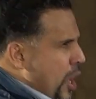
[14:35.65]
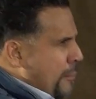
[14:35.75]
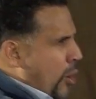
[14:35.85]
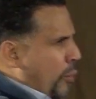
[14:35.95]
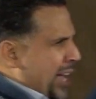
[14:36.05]

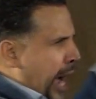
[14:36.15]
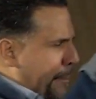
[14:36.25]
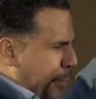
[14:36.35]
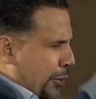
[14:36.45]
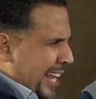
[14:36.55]
but we are
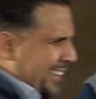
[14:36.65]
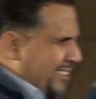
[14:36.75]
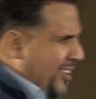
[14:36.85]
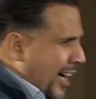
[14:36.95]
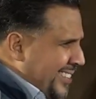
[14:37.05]
putting
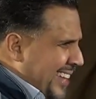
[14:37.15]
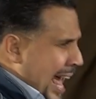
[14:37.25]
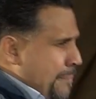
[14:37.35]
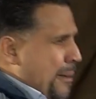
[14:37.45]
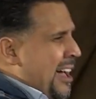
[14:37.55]
duct
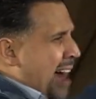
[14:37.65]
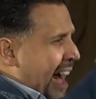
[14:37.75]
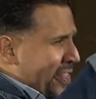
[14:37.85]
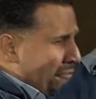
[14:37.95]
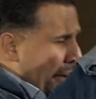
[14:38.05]
tape
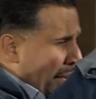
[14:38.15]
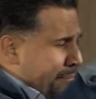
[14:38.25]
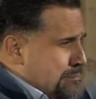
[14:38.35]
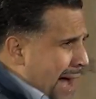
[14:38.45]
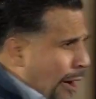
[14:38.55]
on the very
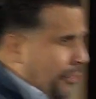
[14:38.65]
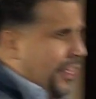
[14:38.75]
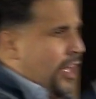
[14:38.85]
mouth